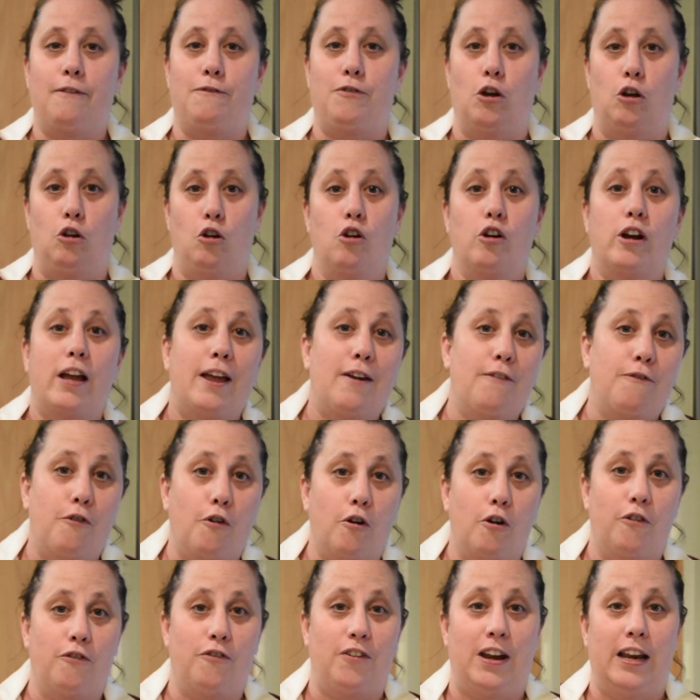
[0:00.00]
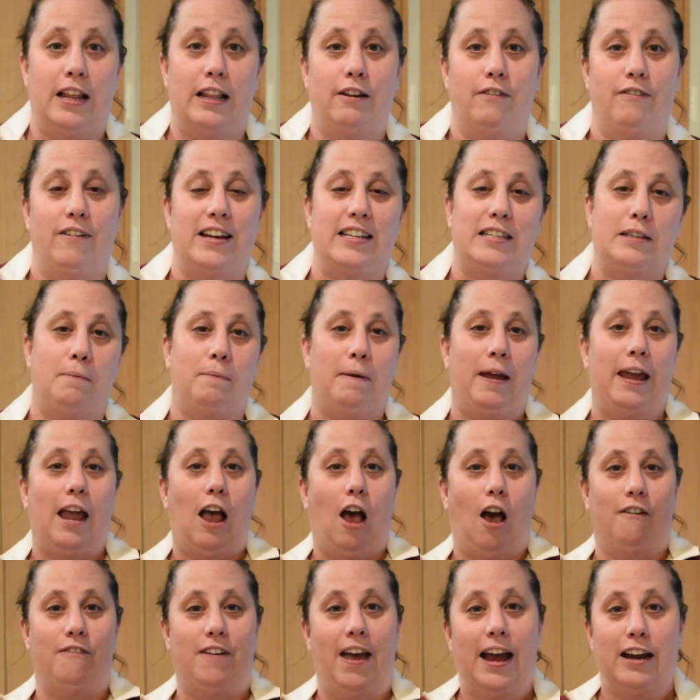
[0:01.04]
If you're looking for a vanilla recipe,
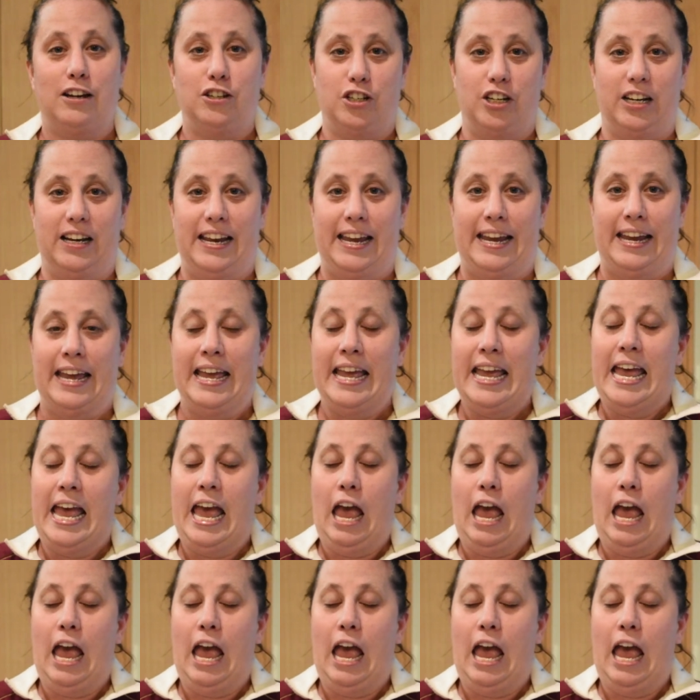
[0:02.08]
I've actually